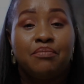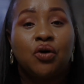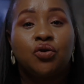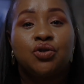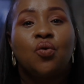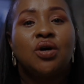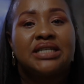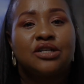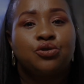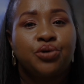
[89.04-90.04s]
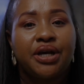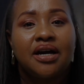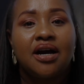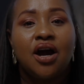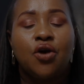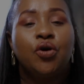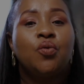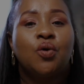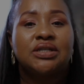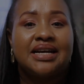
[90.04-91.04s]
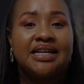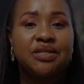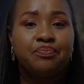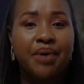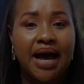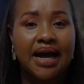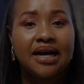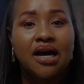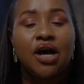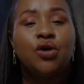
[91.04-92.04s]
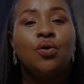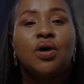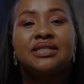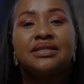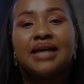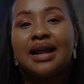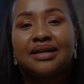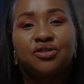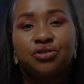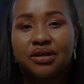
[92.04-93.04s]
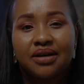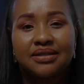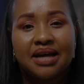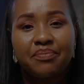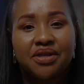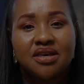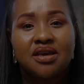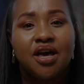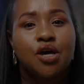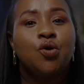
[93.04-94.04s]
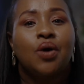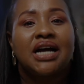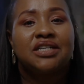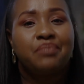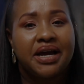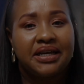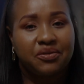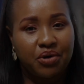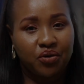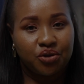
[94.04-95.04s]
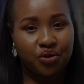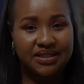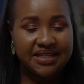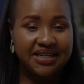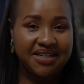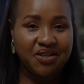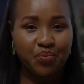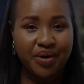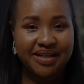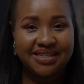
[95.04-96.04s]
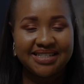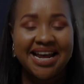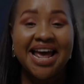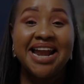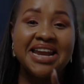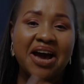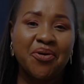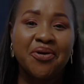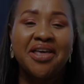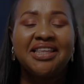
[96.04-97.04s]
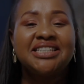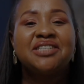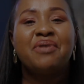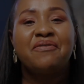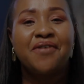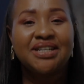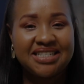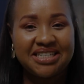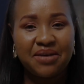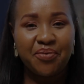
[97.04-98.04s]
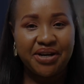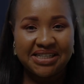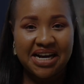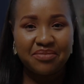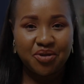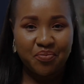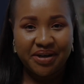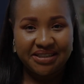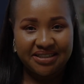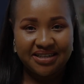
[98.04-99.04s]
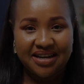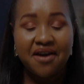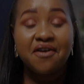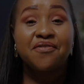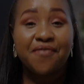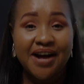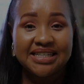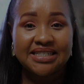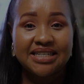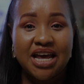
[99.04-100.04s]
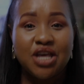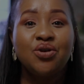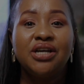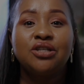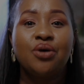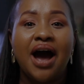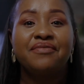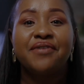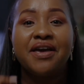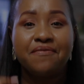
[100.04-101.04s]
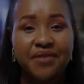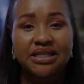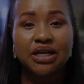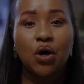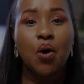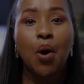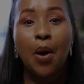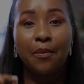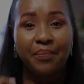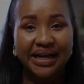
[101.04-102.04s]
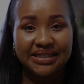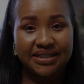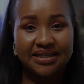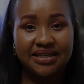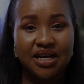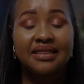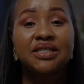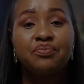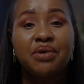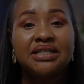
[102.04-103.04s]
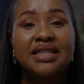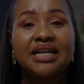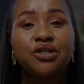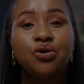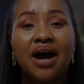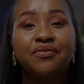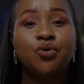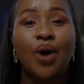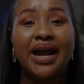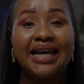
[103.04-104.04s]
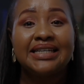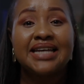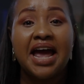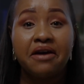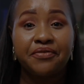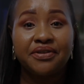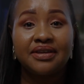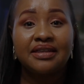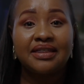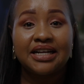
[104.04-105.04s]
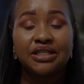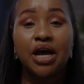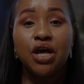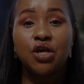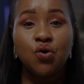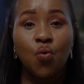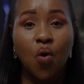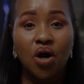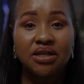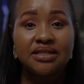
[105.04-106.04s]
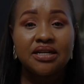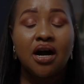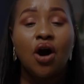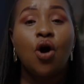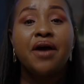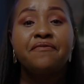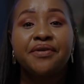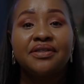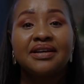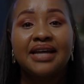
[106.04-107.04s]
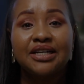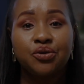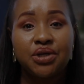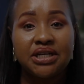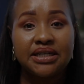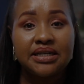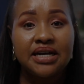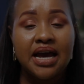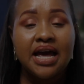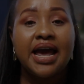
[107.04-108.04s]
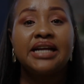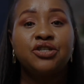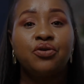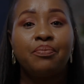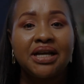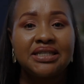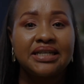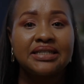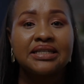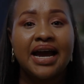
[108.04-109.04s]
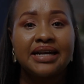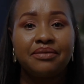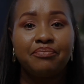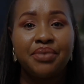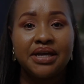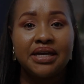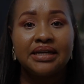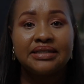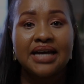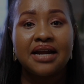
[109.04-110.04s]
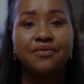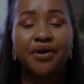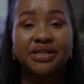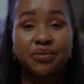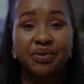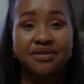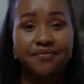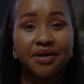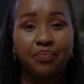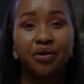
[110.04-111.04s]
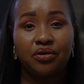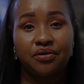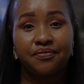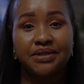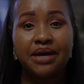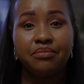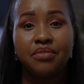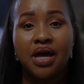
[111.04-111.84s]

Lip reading: because you want a drink or you want a nice bag, you want a luxurious something, you can't buy it because you're sticking to budget. Now, this is my first tip when it comes to budgeting. First, you need to have a physical budget. This means that you have to highlight everything that you want or everything that you need, and your budget can be done for a specific period of time,